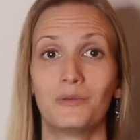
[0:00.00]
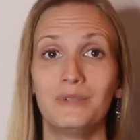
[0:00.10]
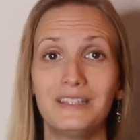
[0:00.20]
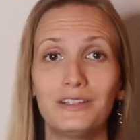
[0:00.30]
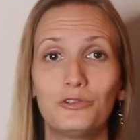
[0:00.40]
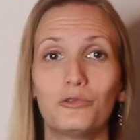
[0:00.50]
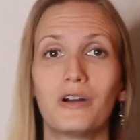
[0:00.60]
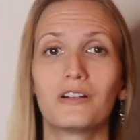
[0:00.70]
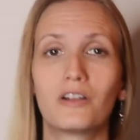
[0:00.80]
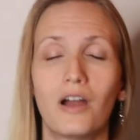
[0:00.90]
We need to
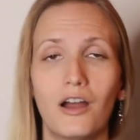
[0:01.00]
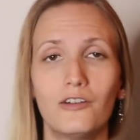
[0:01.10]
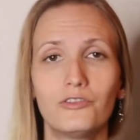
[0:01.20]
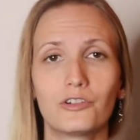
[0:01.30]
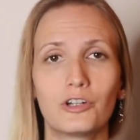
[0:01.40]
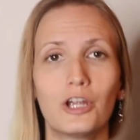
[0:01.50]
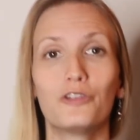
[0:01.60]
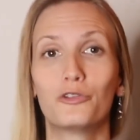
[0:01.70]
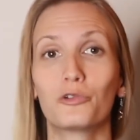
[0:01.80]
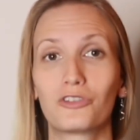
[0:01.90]
uncover
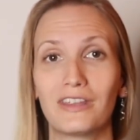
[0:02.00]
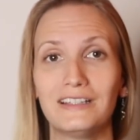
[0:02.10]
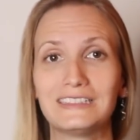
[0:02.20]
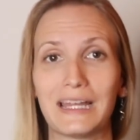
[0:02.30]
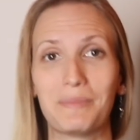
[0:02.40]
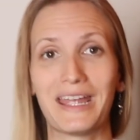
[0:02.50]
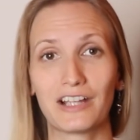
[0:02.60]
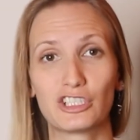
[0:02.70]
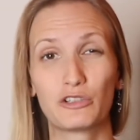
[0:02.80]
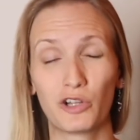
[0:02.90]
those things that may
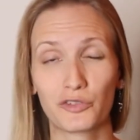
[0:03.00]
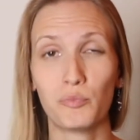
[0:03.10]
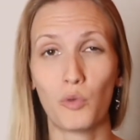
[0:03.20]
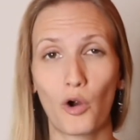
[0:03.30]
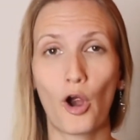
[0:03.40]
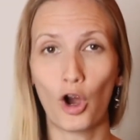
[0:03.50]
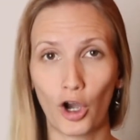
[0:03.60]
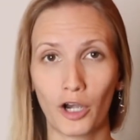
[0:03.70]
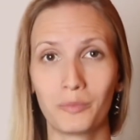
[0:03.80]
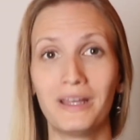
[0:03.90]
actually cause more
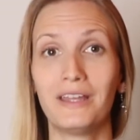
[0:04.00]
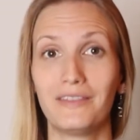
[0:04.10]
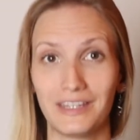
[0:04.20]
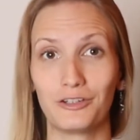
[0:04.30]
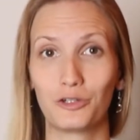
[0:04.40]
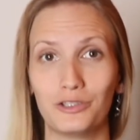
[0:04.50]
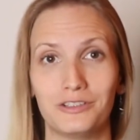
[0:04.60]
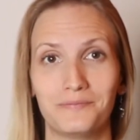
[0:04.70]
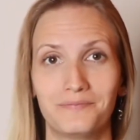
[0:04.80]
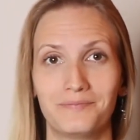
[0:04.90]
harm than
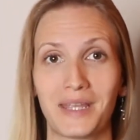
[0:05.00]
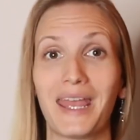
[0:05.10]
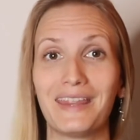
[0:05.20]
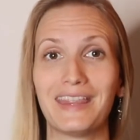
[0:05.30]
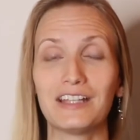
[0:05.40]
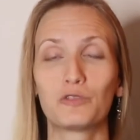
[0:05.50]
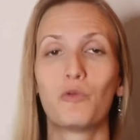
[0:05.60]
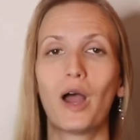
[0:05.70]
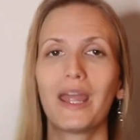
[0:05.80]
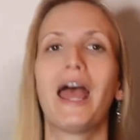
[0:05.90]
good. And that's
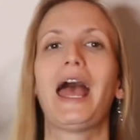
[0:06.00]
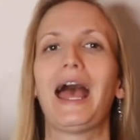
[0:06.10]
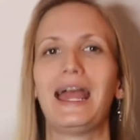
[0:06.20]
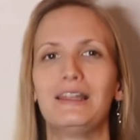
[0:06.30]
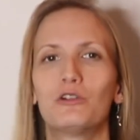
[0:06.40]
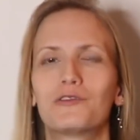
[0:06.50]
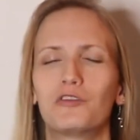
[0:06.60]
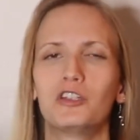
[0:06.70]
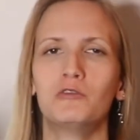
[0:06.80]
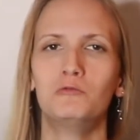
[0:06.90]
why I look
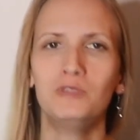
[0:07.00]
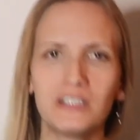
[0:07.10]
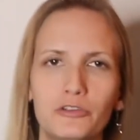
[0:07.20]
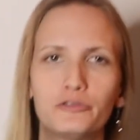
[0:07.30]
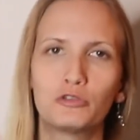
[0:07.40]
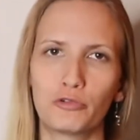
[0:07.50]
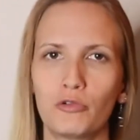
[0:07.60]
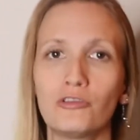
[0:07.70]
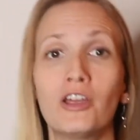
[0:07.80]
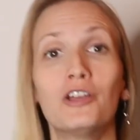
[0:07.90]
for the real
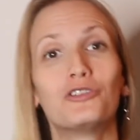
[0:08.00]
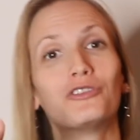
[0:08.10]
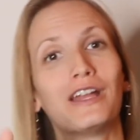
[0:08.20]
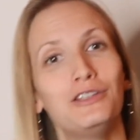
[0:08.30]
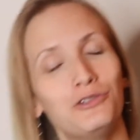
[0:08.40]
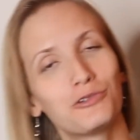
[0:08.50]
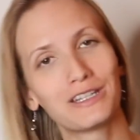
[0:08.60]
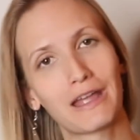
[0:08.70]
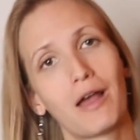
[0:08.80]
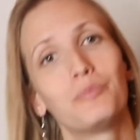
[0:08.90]
truth so that you
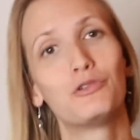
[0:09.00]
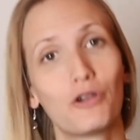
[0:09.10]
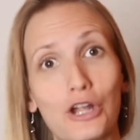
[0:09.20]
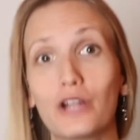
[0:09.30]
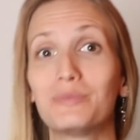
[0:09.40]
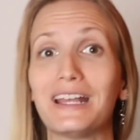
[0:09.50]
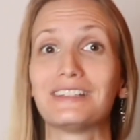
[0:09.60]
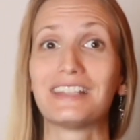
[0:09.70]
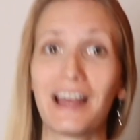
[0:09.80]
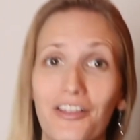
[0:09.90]
can help your dog be
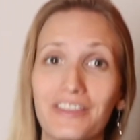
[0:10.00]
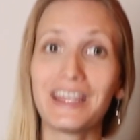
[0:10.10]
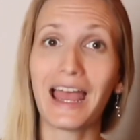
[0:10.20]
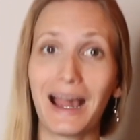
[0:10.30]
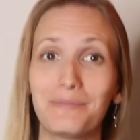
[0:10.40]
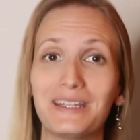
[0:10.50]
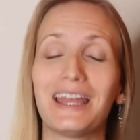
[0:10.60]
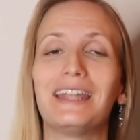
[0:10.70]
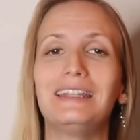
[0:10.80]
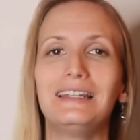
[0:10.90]
as healthy, happy,
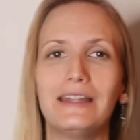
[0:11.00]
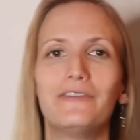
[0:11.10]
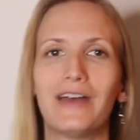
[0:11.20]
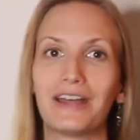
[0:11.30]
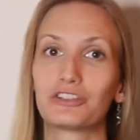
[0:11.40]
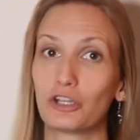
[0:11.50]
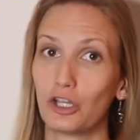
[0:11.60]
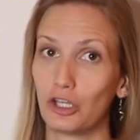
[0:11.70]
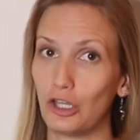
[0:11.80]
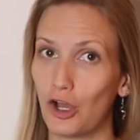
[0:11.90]
and live as
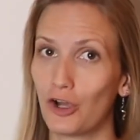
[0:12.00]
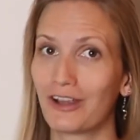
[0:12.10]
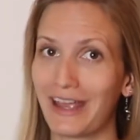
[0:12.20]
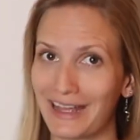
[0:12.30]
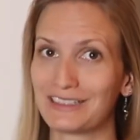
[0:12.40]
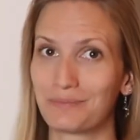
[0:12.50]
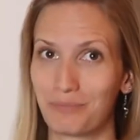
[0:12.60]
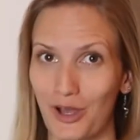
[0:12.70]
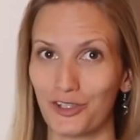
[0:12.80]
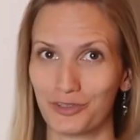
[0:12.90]
long as
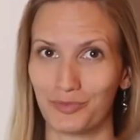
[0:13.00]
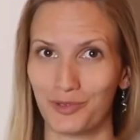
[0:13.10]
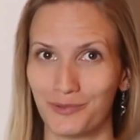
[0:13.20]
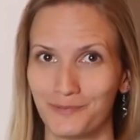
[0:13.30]
possible.